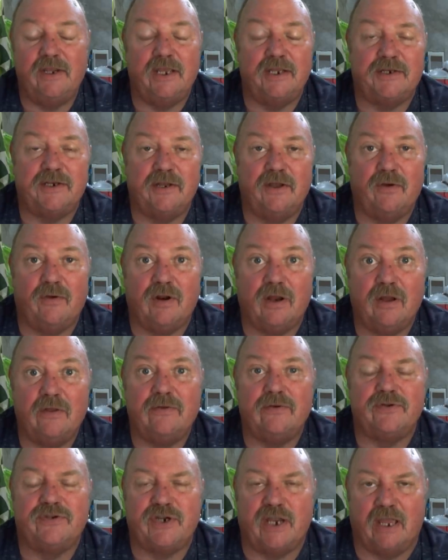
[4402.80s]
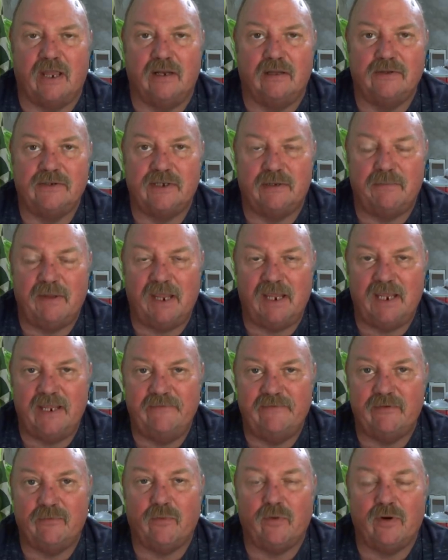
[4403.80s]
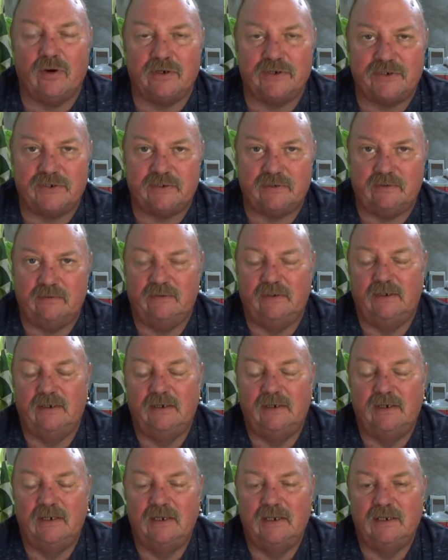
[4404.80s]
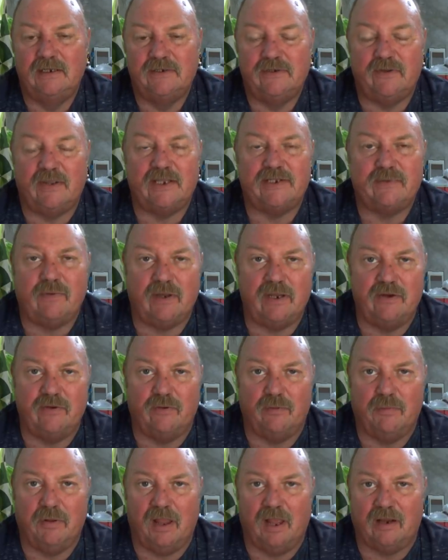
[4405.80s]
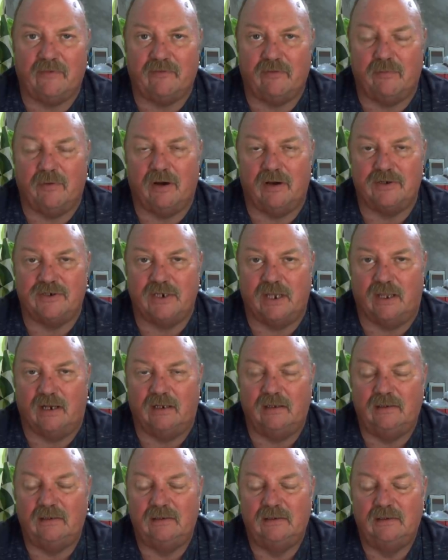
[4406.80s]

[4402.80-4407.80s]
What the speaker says: to go to other channels and make even worse. So that's why you were blocked from our channel.